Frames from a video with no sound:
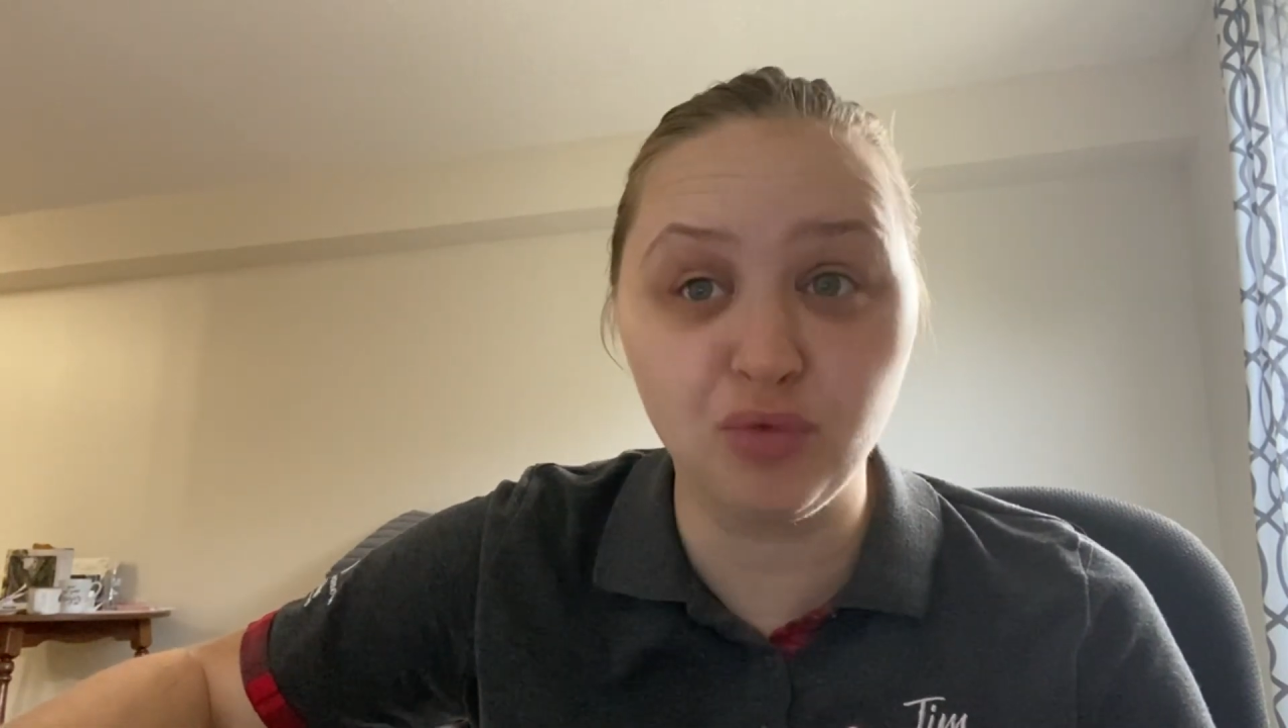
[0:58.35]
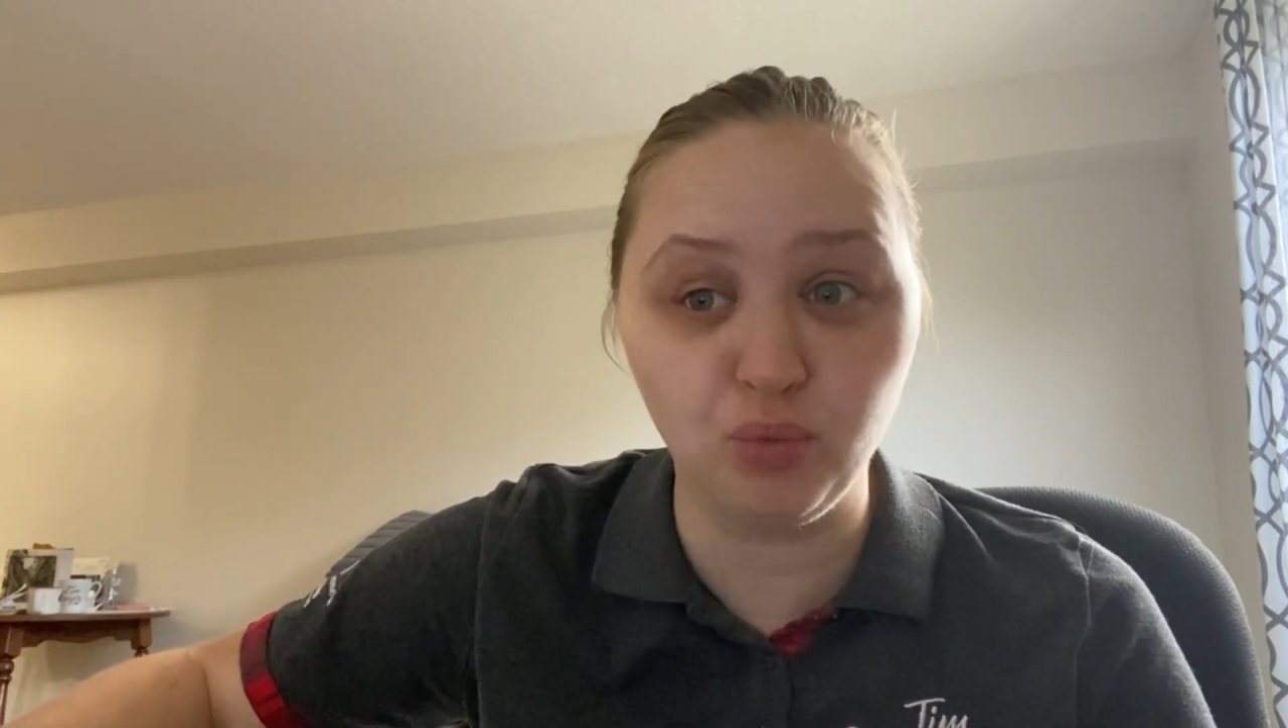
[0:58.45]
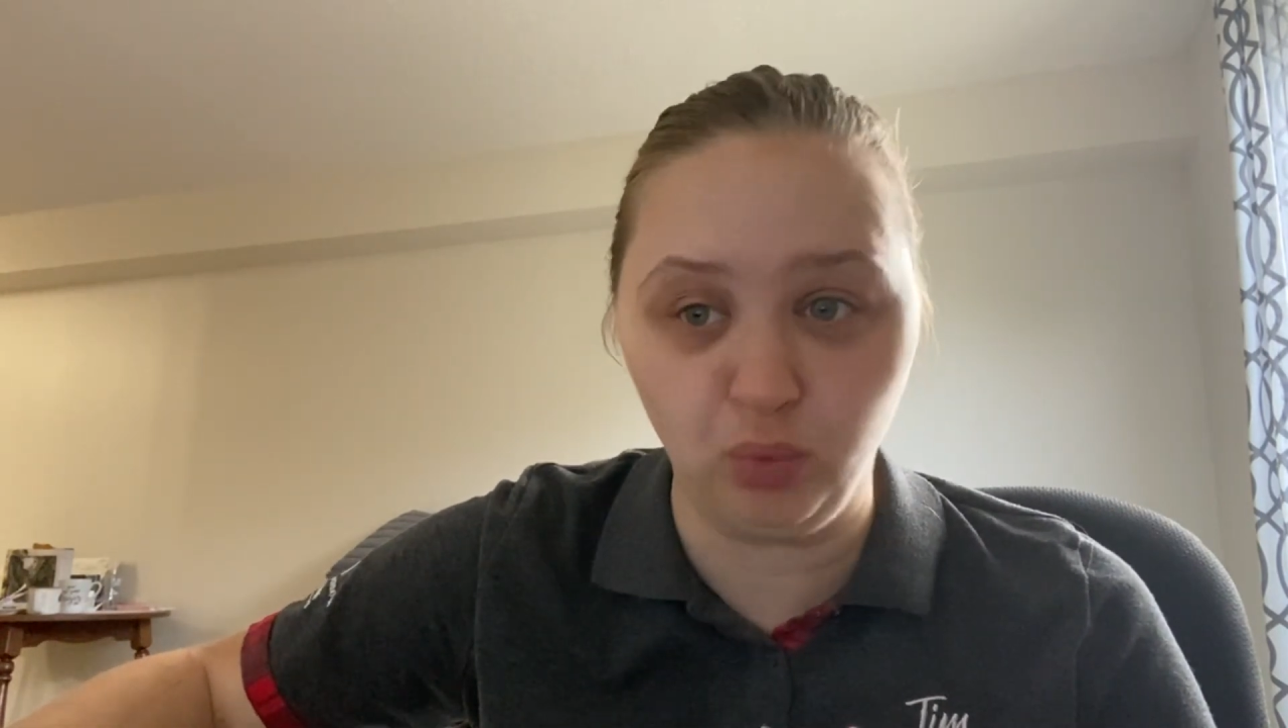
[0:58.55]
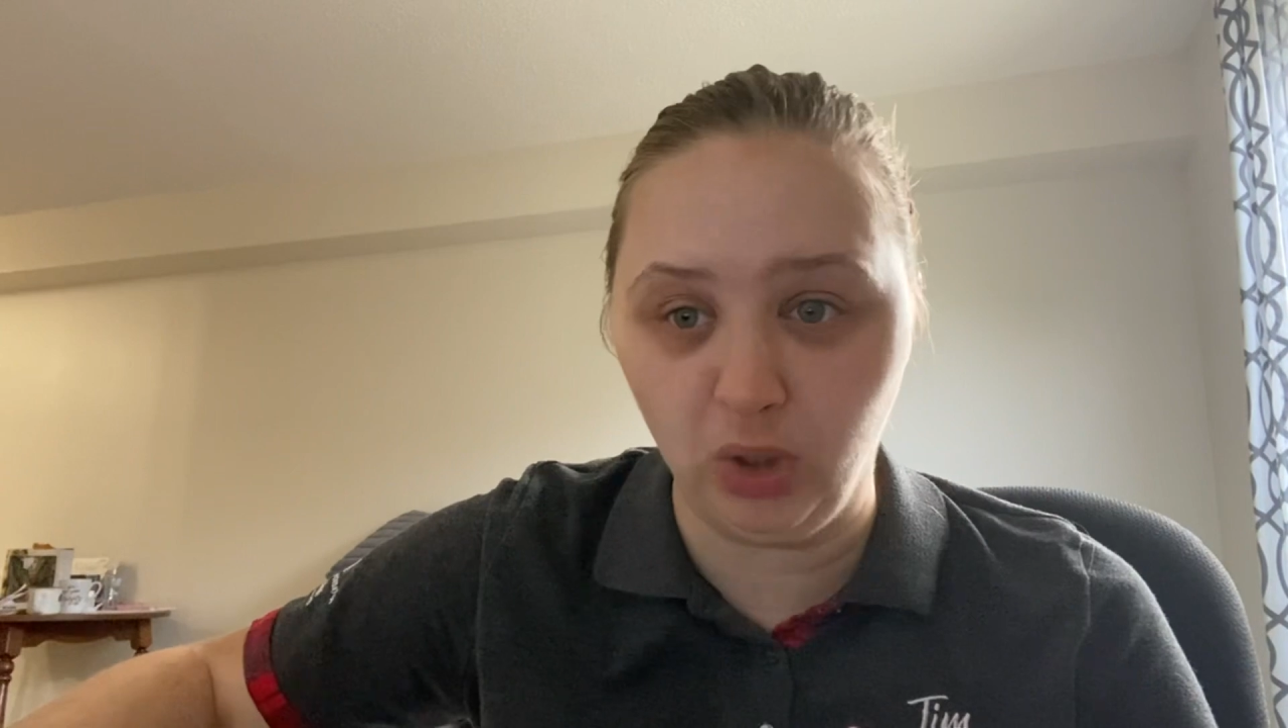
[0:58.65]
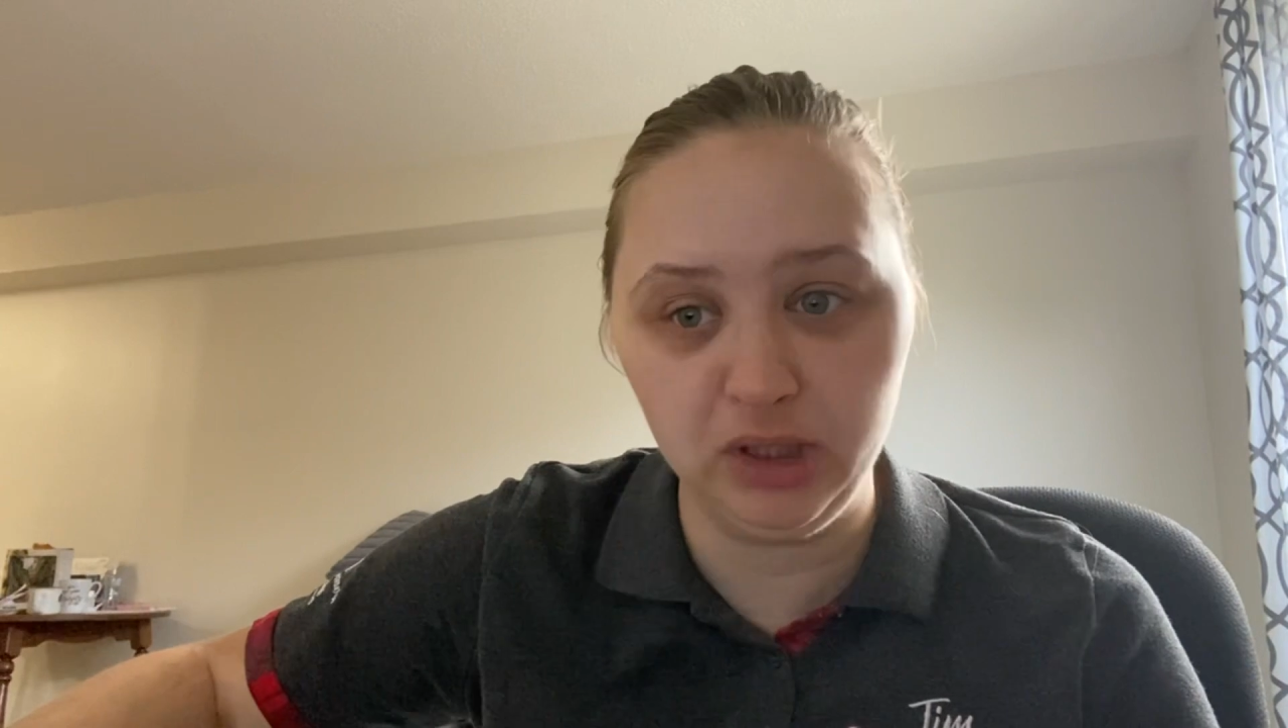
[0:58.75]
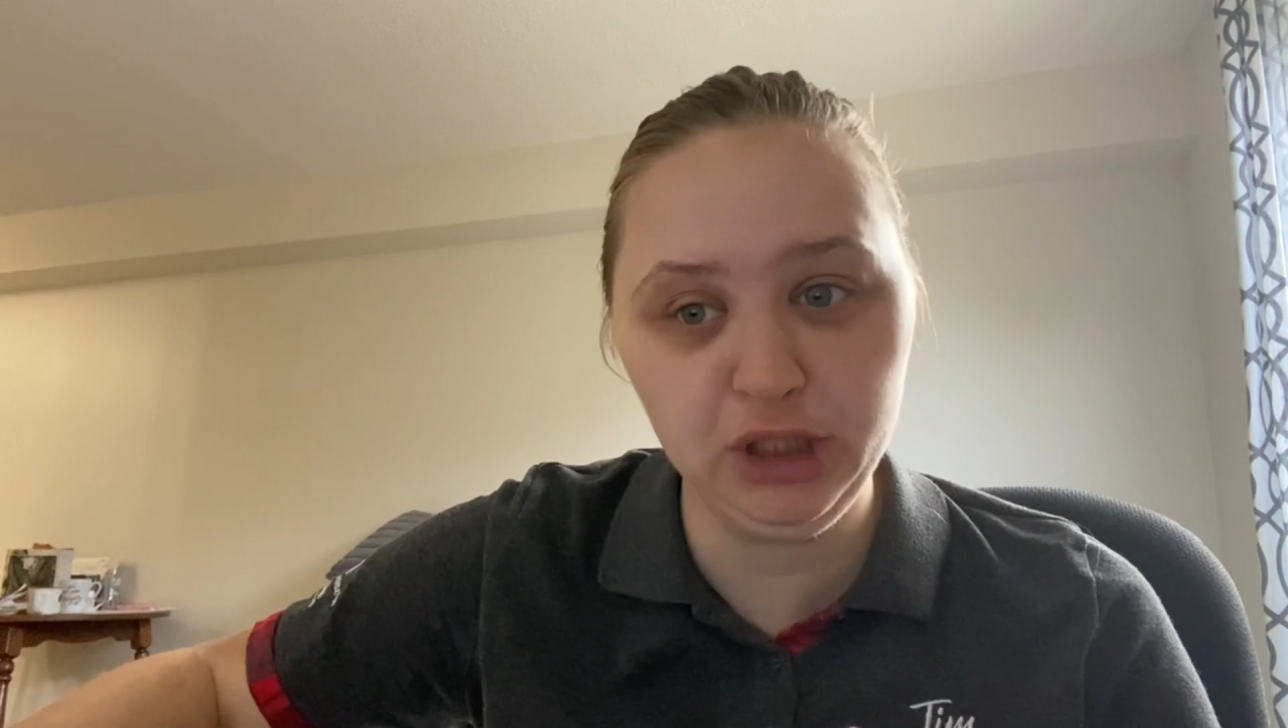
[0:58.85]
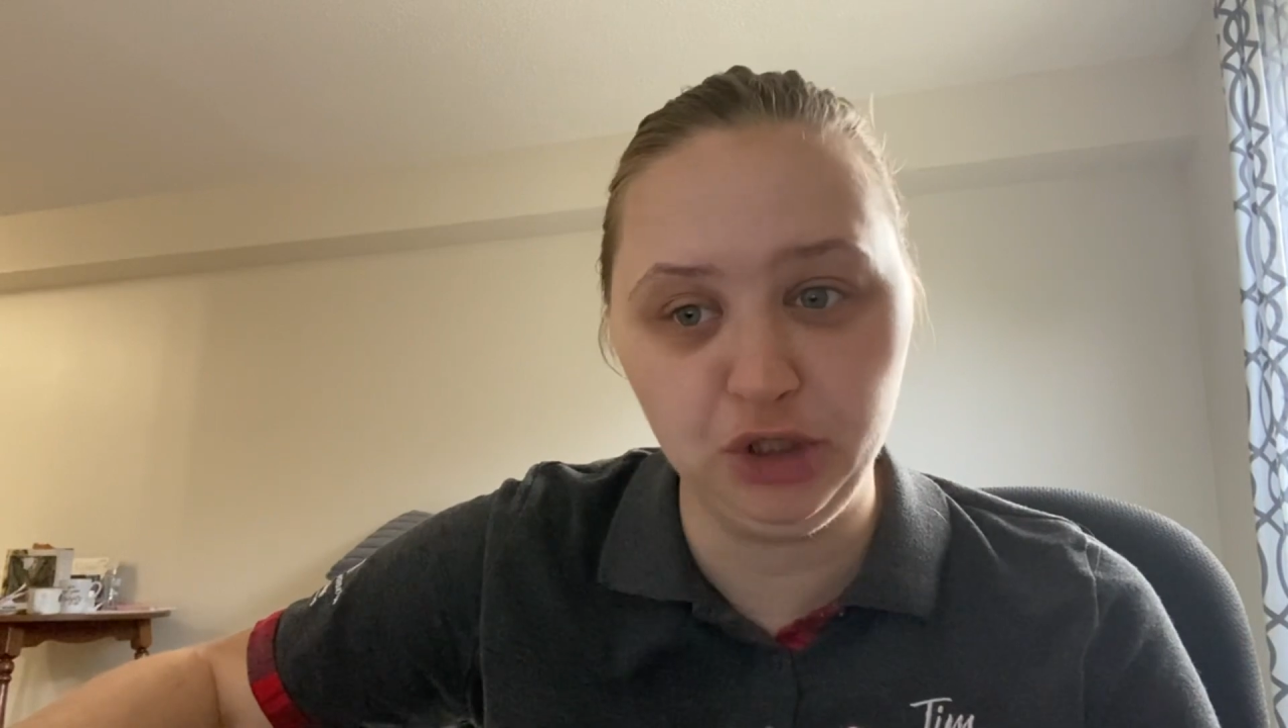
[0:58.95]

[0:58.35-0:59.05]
really